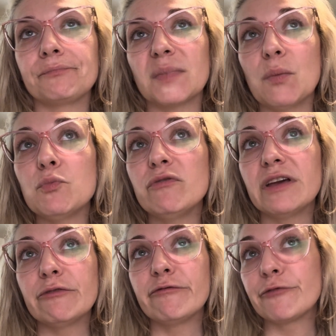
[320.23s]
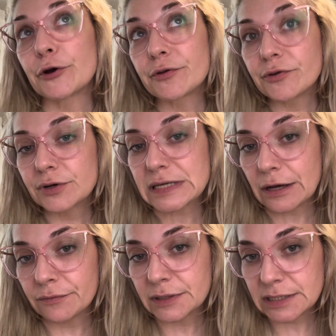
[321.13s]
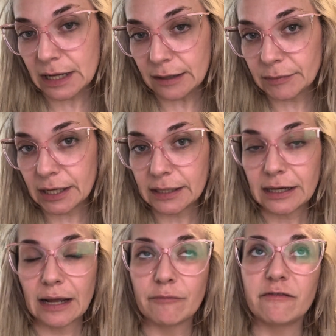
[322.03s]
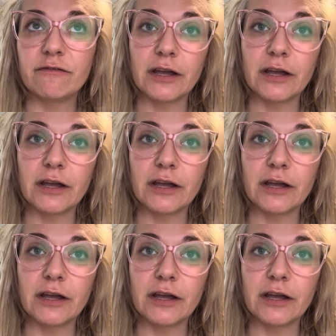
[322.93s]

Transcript: Moving further down the timeline, and I'm